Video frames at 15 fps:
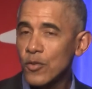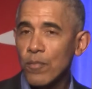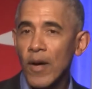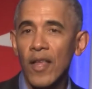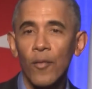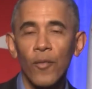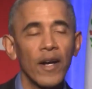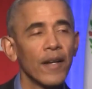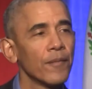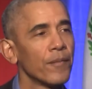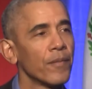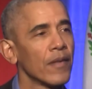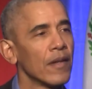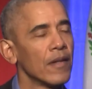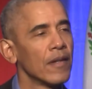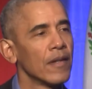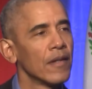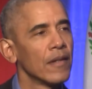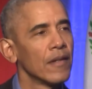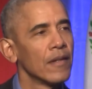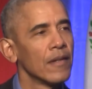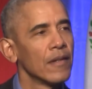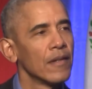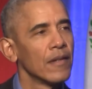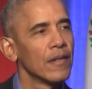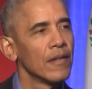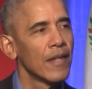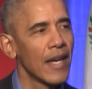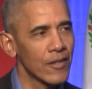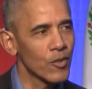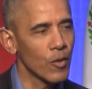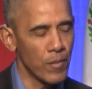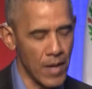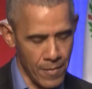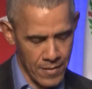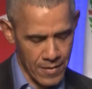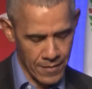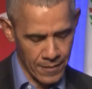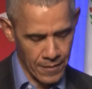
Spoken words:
by the way. Thanks, Obama.